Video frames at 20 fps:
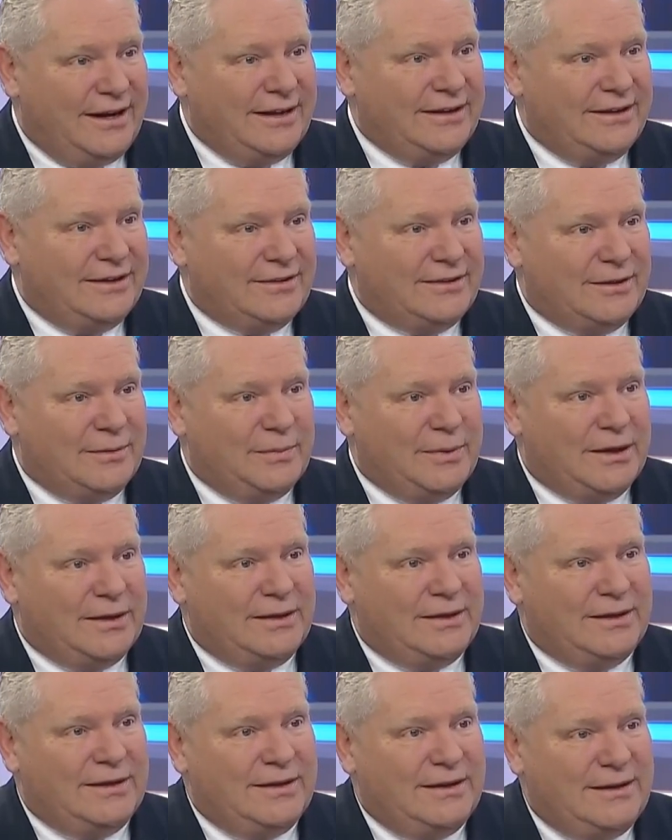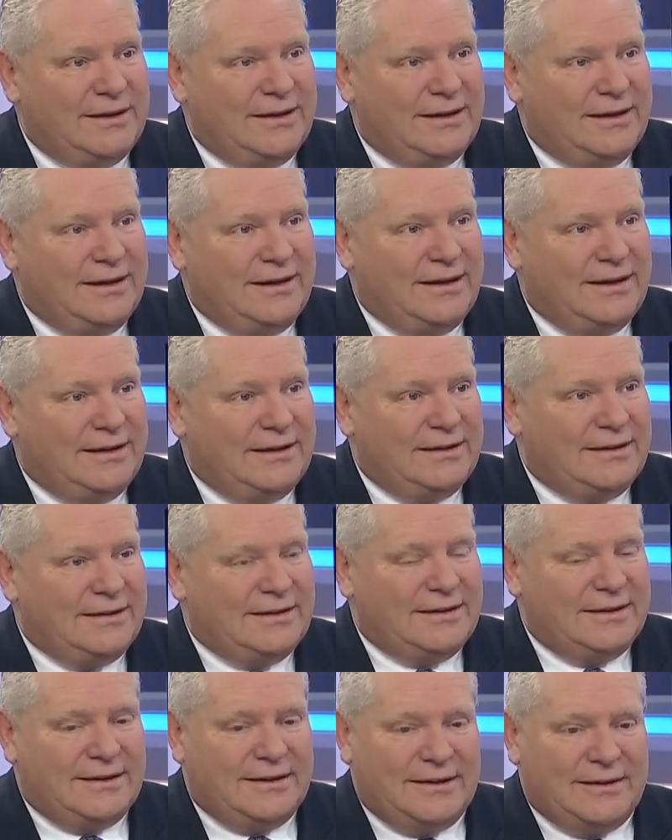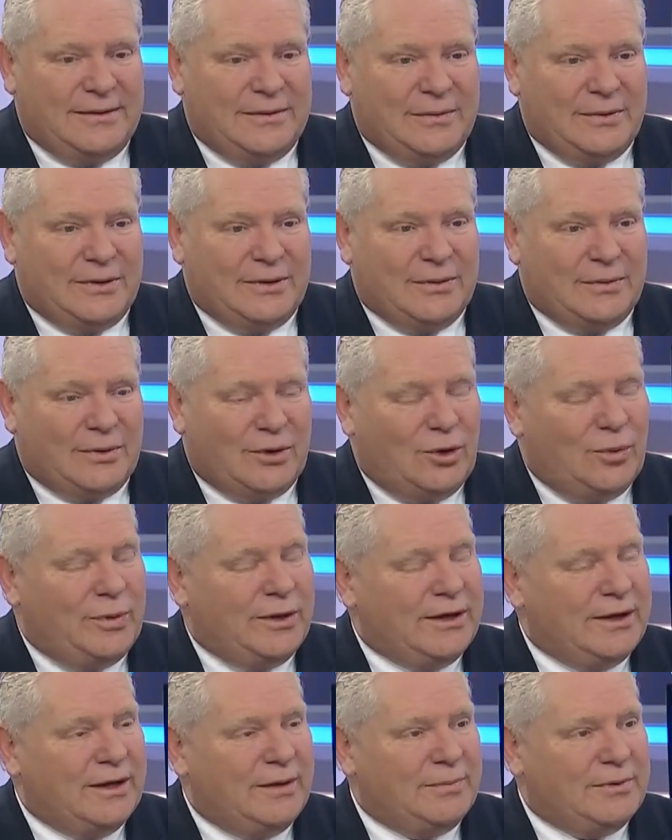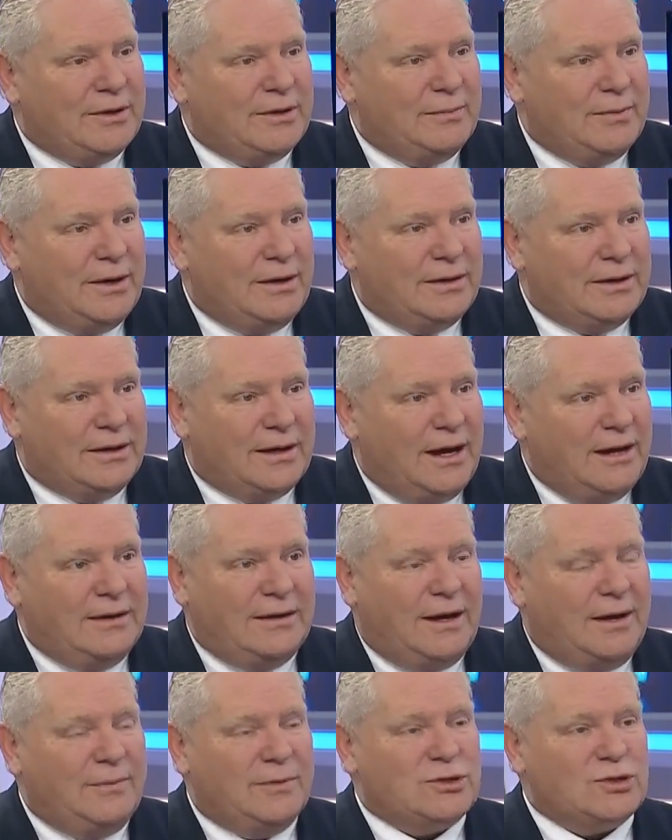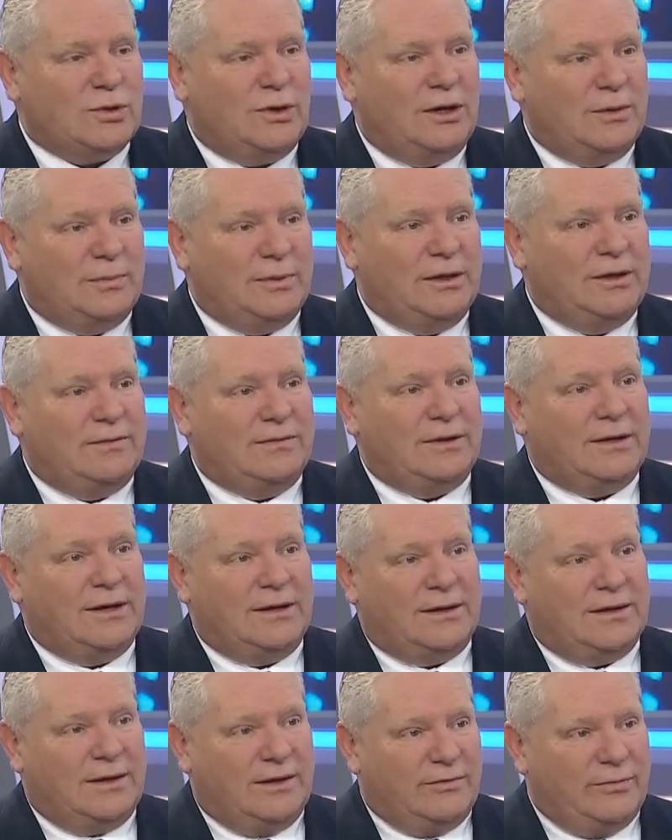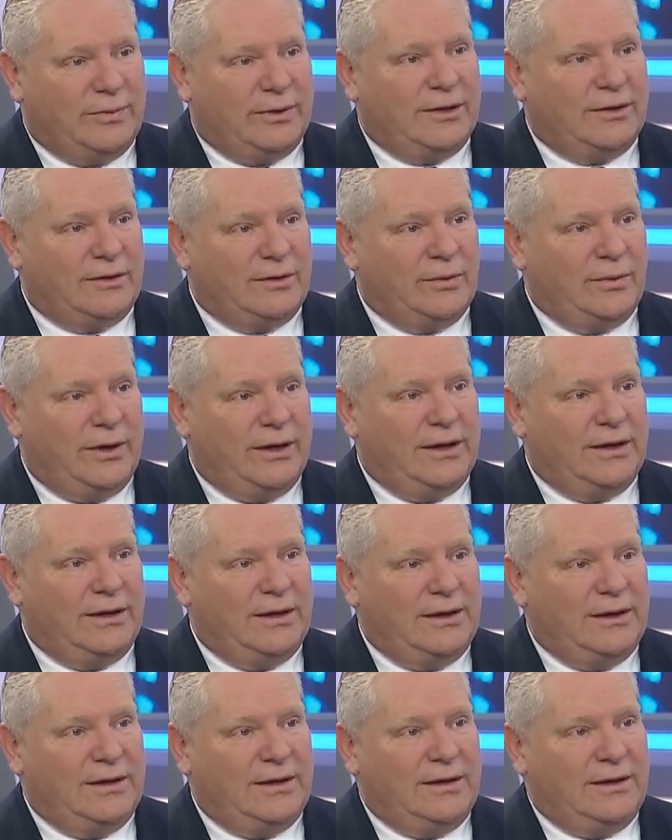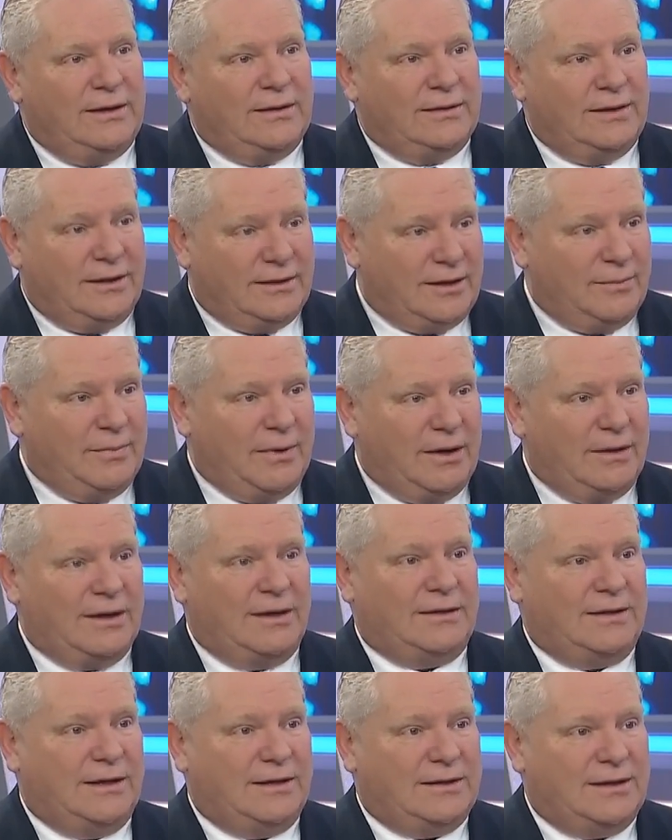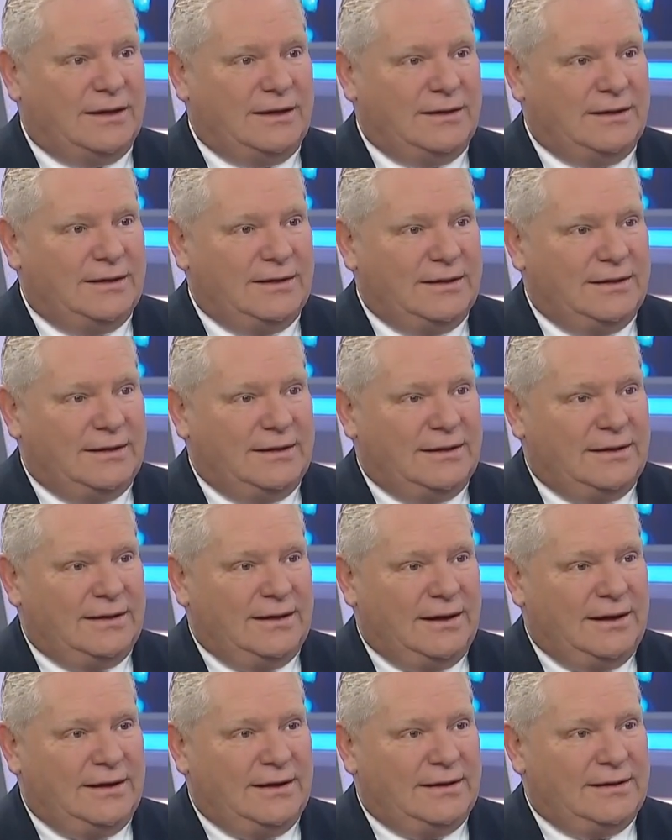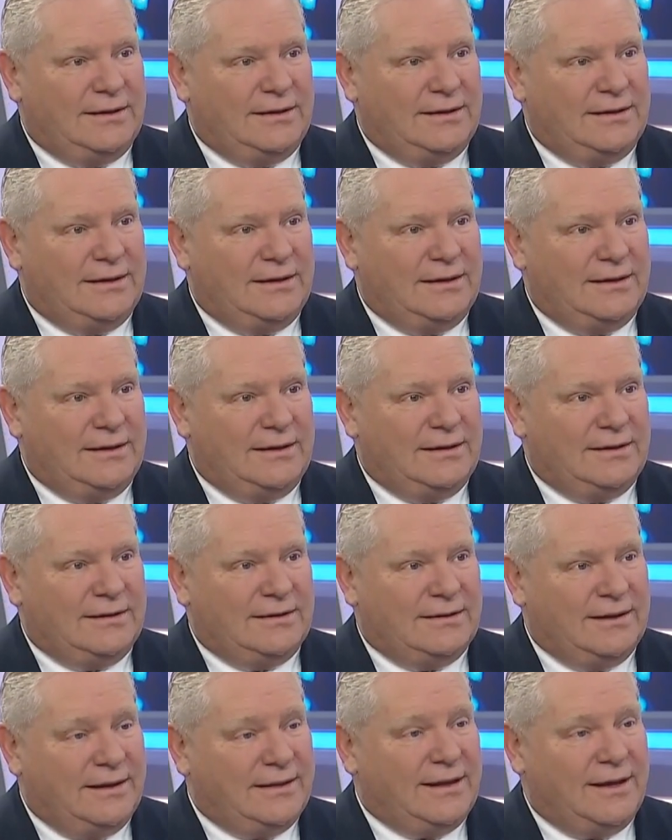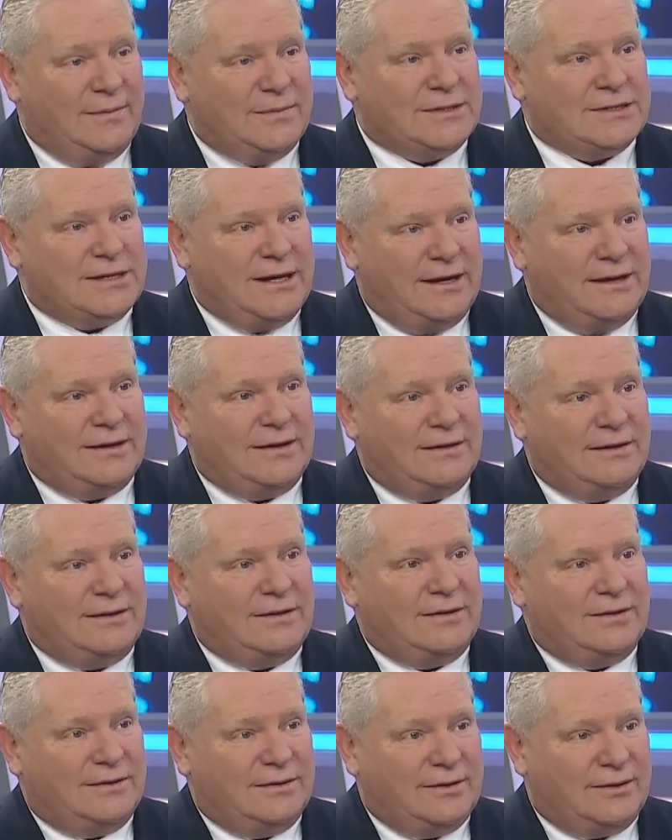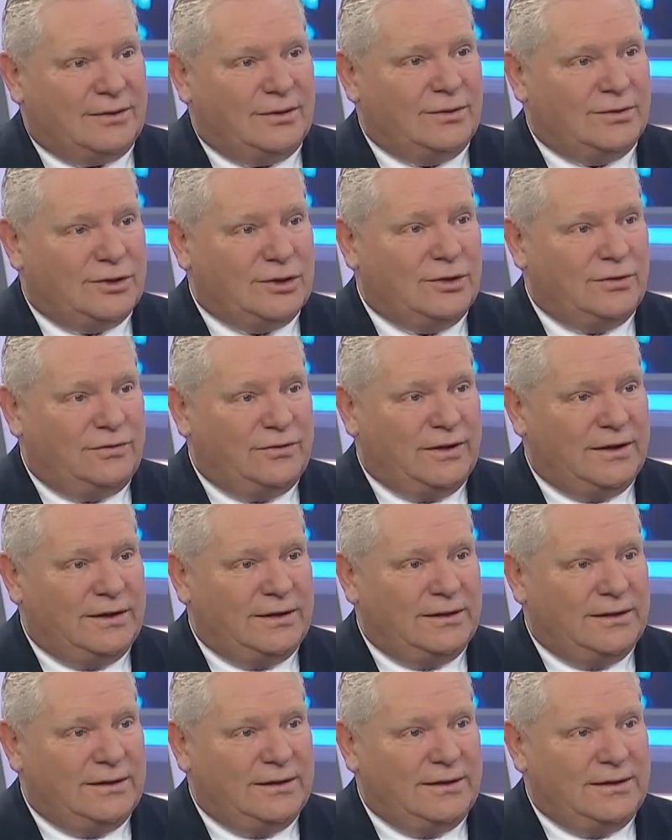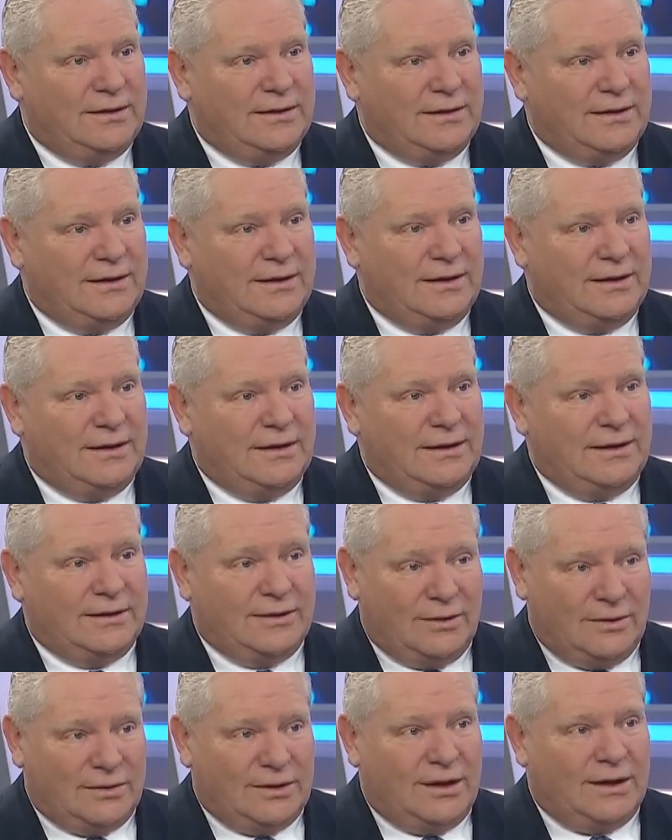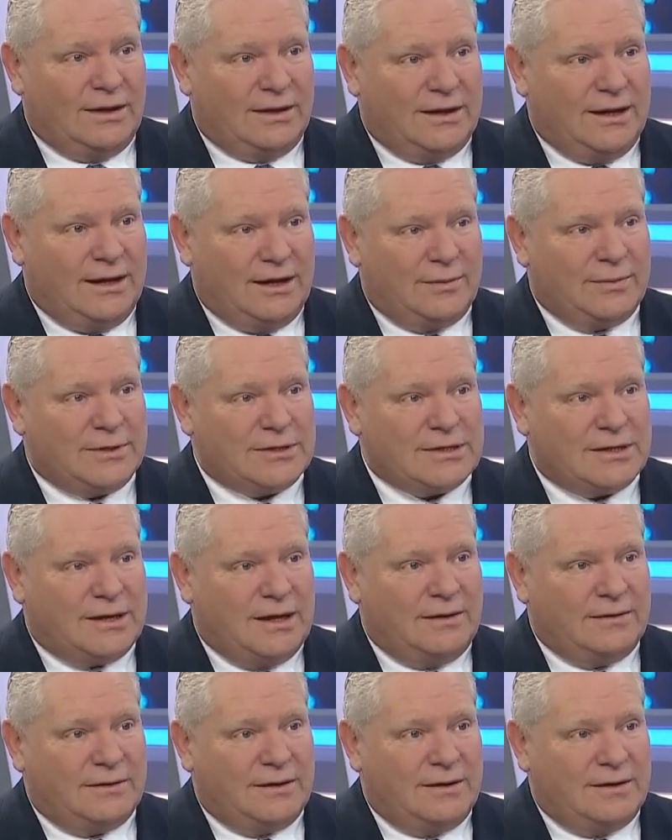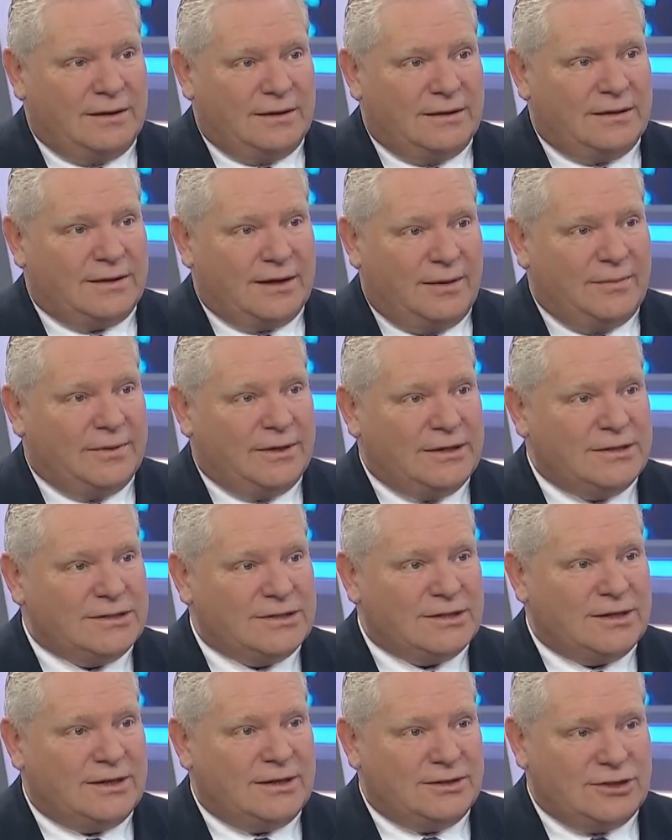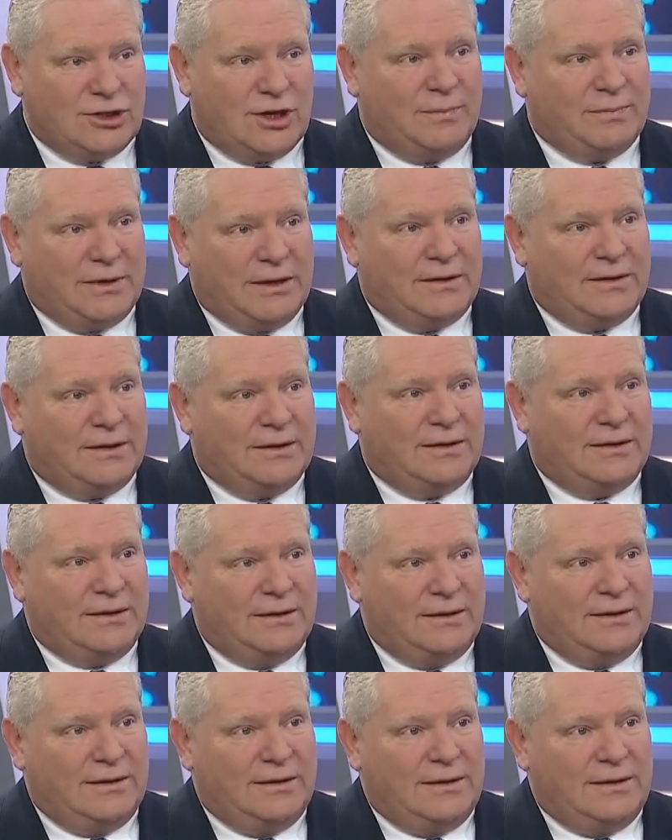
a year and a bit, and we're opening up to the market. I'm a strong believer. Get the government out of the way. Let the market dictate, and let them stand on their own 2 feet. I know a lot of cannabis companies jumped into